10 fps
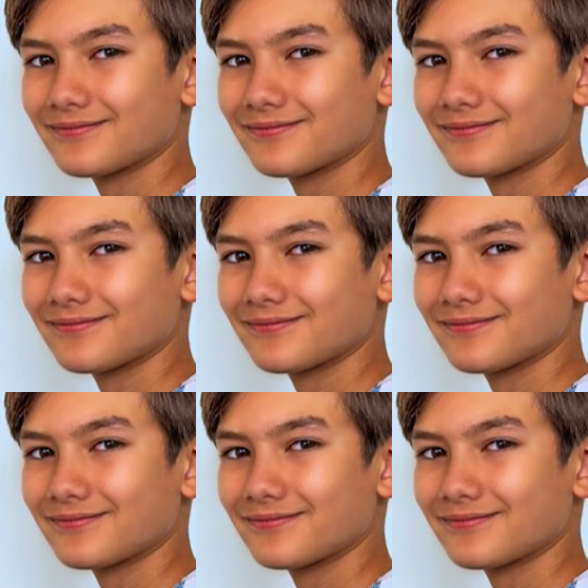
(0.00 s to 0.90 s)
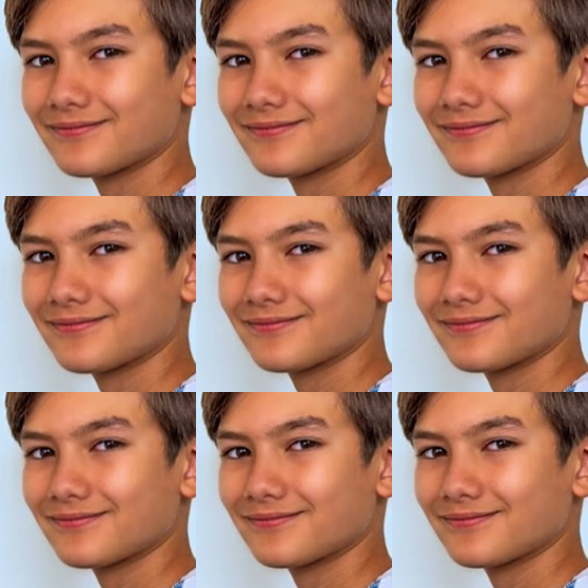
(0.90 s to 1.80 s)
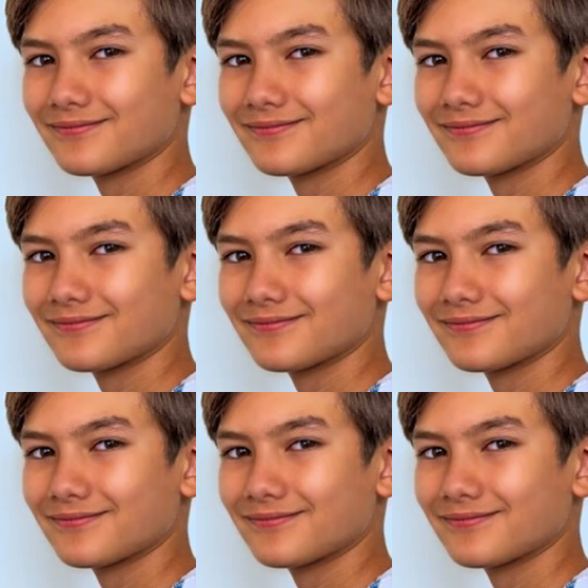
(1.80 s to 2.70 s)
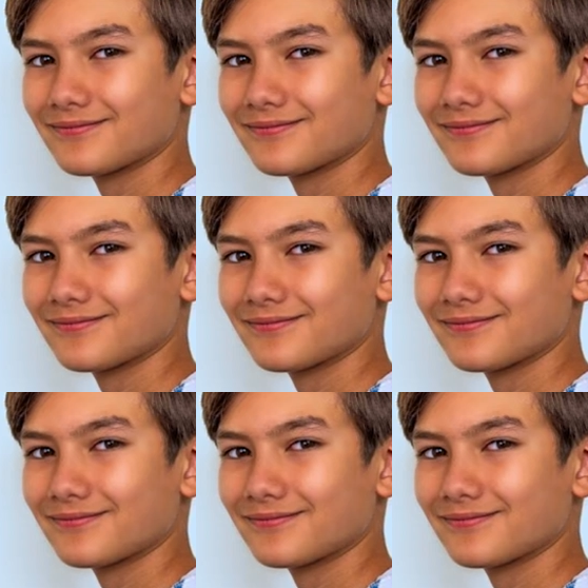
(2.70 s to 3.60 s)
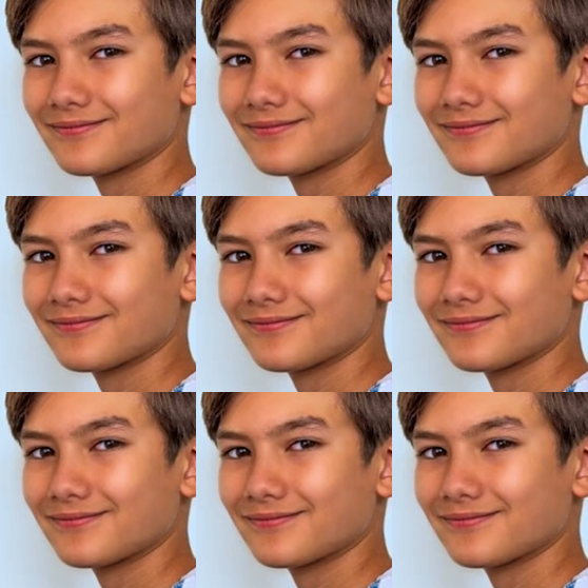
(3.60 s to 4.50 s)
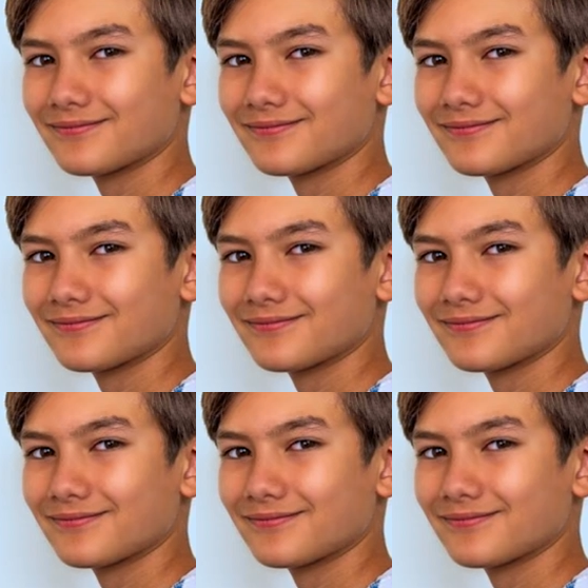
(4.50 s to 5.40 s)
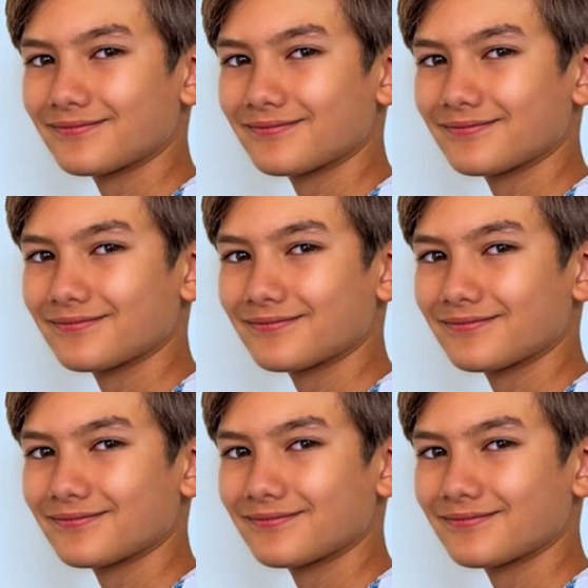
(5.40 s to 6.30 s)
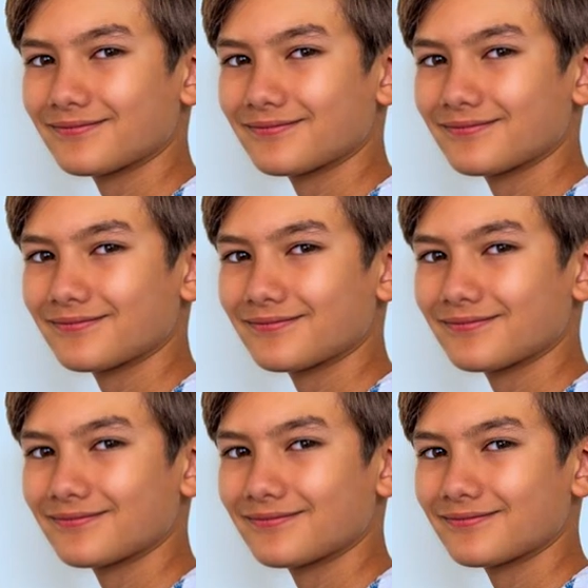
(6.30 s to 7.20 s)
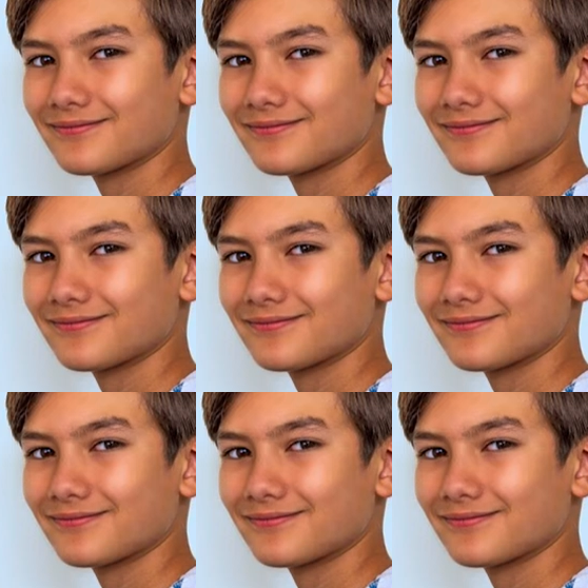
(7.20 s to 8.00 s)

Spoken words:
[no speech]